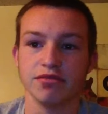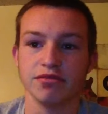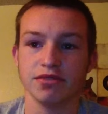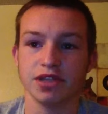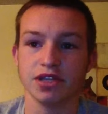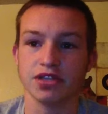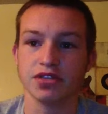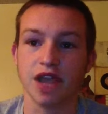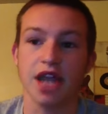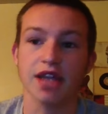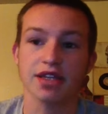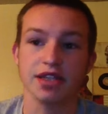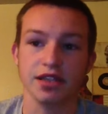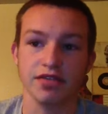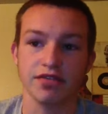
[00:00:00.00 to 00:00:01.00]

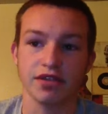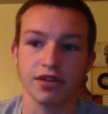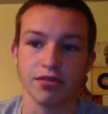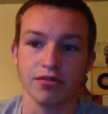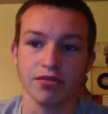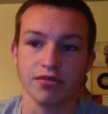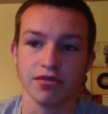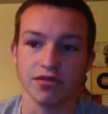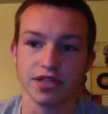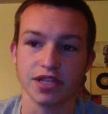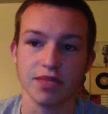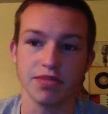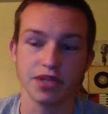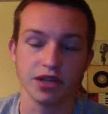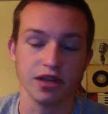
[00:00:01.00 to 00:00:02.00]
distracting from the
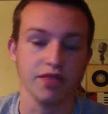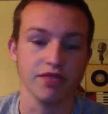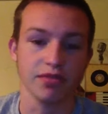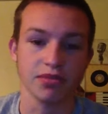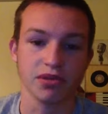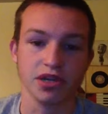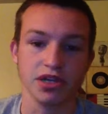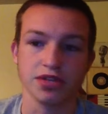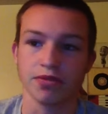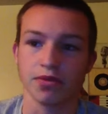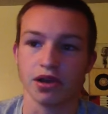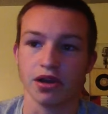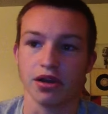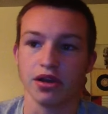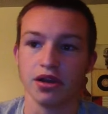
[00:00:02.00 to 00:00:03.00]
reception of the preached
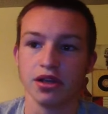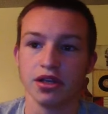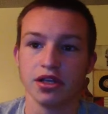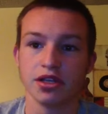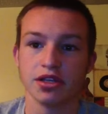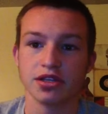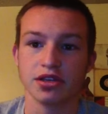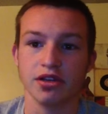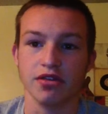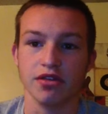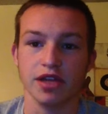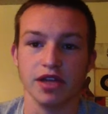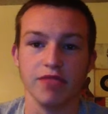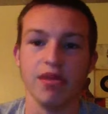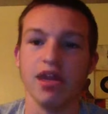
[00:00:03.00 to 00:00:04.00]
word, so
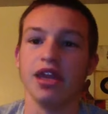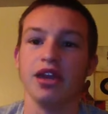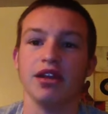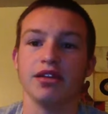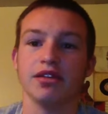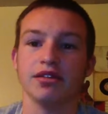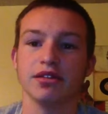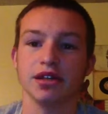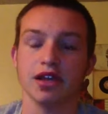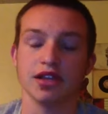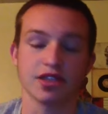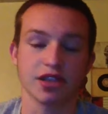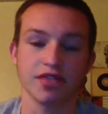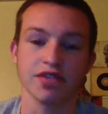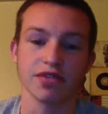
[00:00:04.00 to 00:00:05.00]
he made a
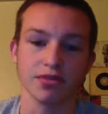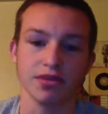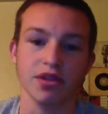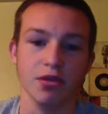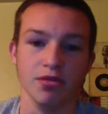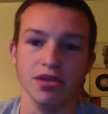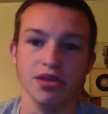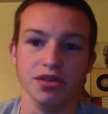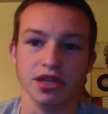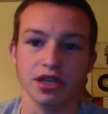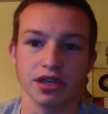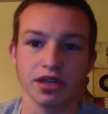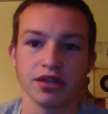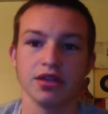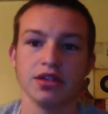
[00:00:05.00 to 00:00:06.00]
service with no music.
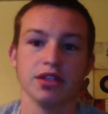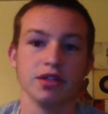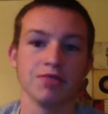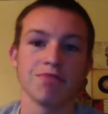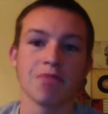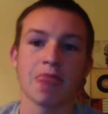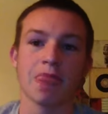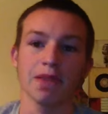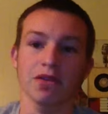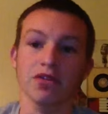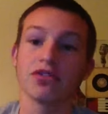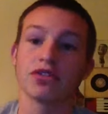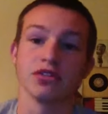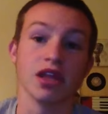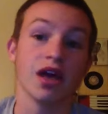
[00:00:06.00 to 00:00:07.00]

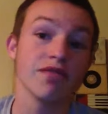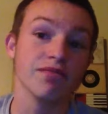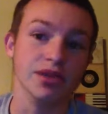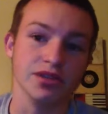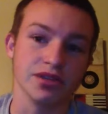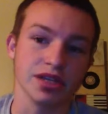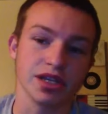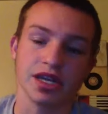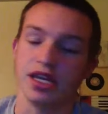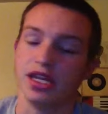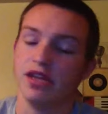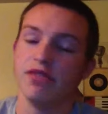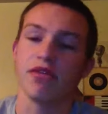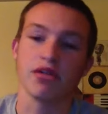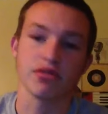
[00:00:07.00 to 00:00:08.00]
Luther loved music, and
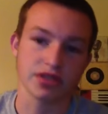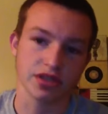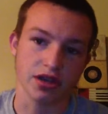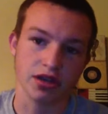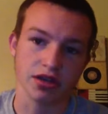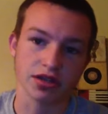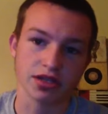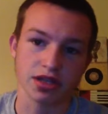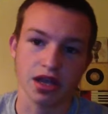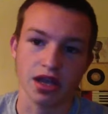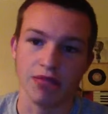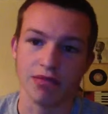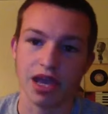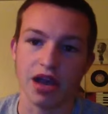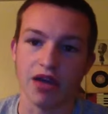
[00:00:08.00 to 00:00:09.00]
he wrote songs.
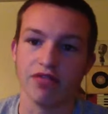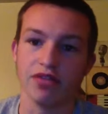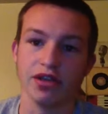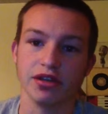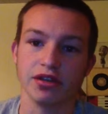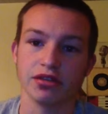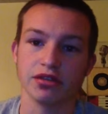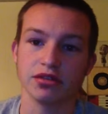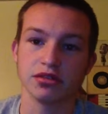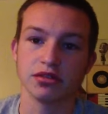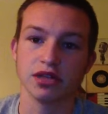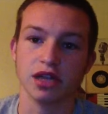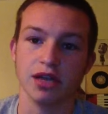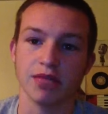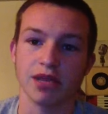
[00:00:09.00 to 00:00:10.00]
Calvin
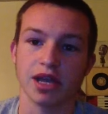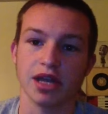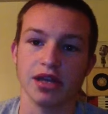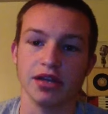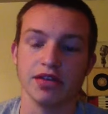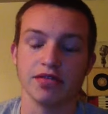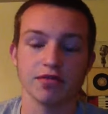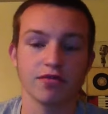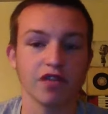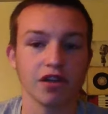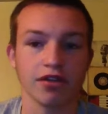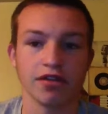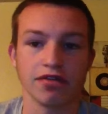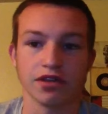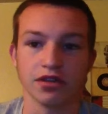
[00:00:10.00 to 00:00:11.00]
kind of
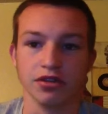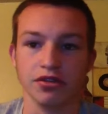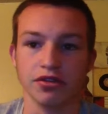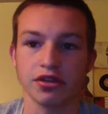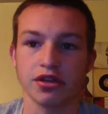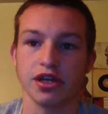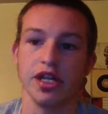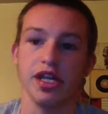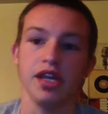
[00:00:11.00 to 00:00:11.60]
followed after Luther,